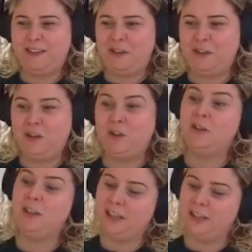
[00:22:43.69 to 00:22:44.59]

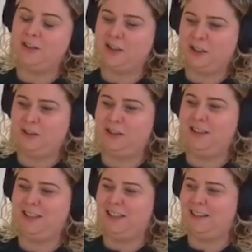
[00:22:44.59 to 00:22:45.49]
younger
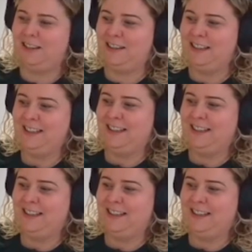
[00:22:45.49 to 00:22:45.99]
students, and